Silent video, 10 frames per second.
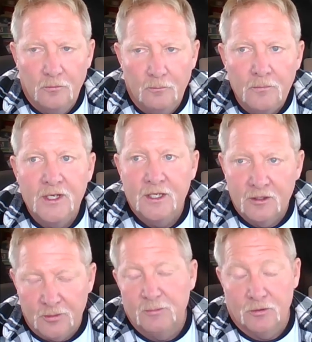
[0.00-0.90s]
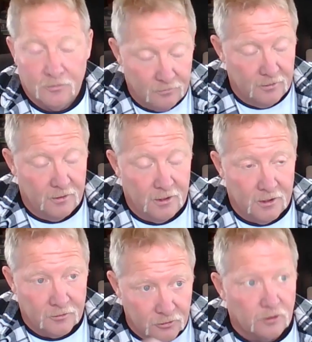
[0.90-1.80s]
many of the people
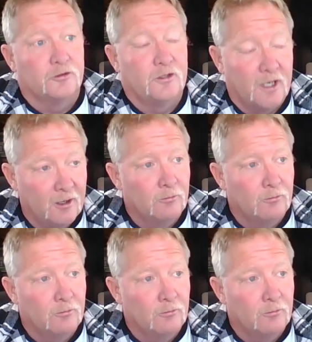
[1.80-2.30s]
in the circles that I